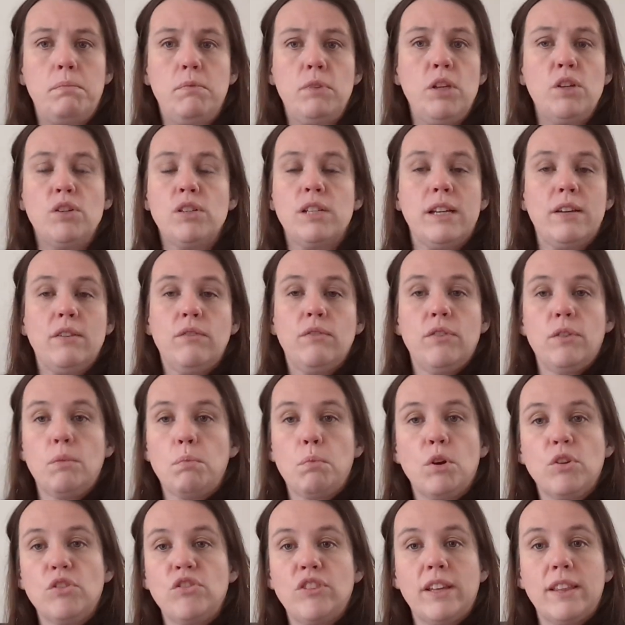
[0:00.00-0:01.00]
using for the
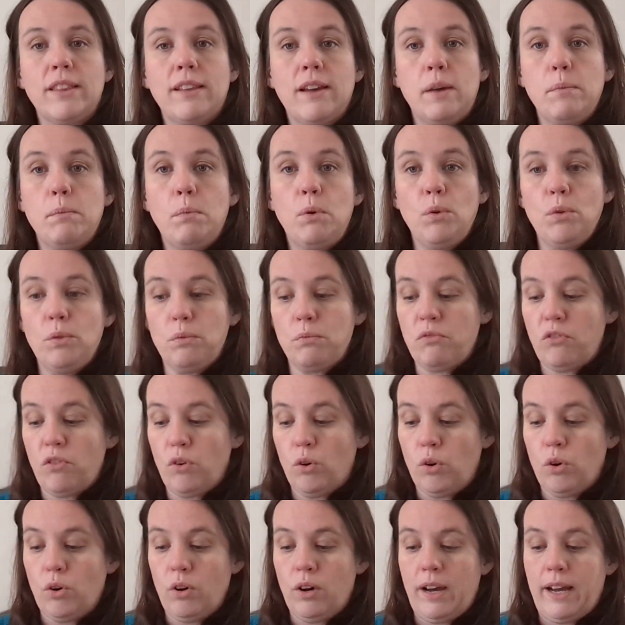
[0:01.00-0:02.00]
project that I bought them
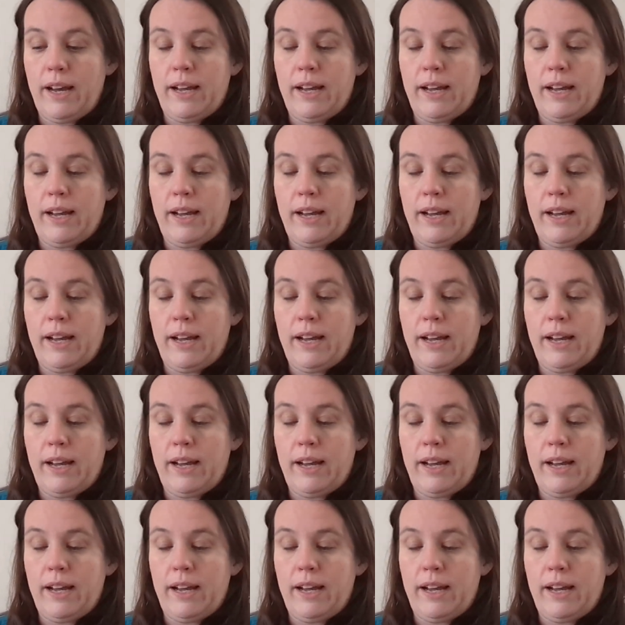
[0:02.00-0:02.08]
for,